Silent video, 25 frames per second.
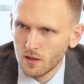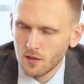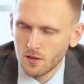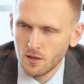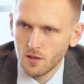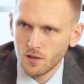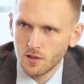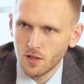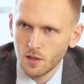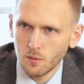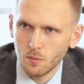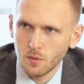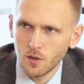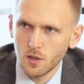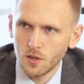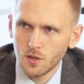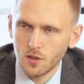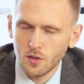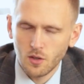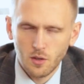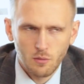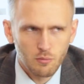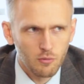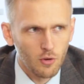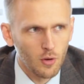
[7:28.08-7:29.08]
So someone that's
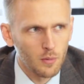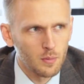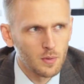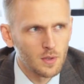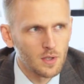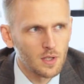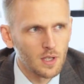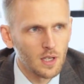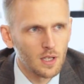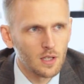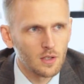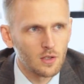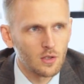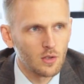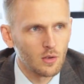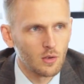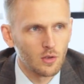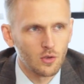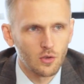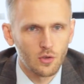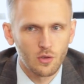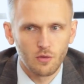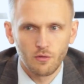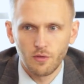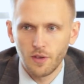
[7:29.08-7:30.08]
got a property at
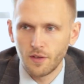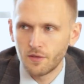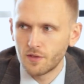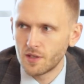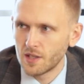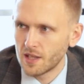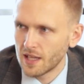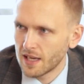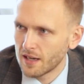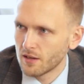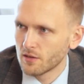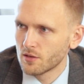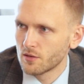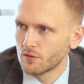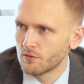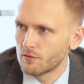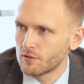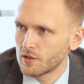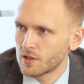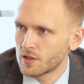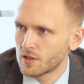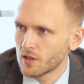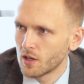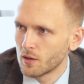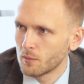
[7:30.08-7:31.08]
250,000, for
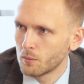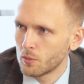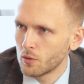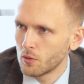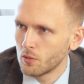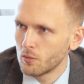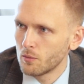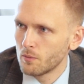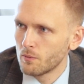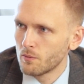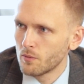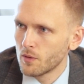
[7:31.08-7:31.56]
example,